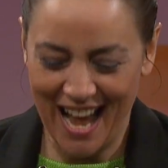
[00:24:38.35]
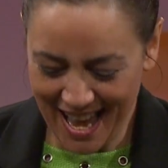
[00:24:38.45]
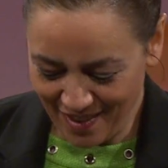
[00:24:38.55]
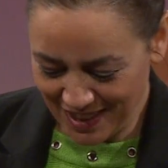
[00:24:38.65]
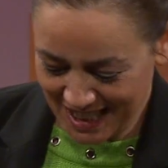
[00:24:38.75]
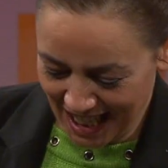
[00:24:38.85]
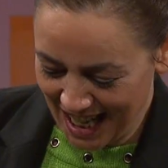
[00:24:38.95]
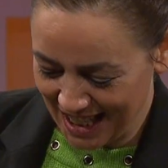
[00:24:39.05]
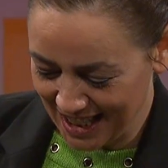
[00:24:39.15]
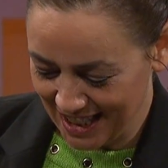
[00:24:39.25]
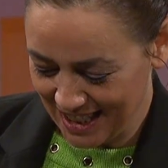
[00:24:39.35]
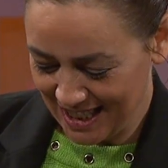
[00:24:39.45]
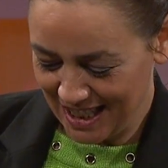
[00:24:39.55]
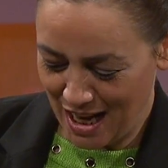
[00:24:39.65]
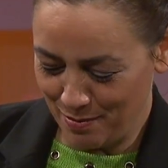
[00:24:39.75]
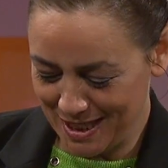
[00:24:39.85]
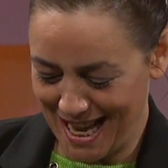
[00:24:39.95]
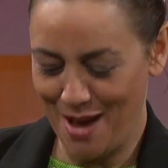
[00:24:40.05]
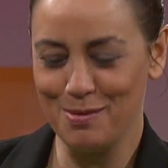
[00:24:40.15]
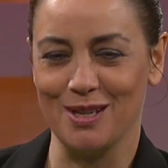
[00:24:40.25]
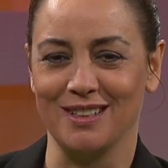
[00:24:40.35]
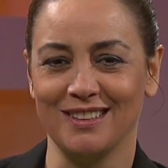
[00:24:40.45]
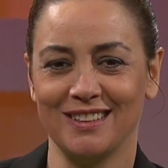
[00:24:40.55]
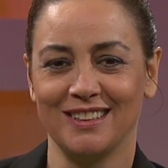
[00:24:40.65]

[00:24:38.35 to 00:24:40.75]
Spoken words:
have a son named Samuel.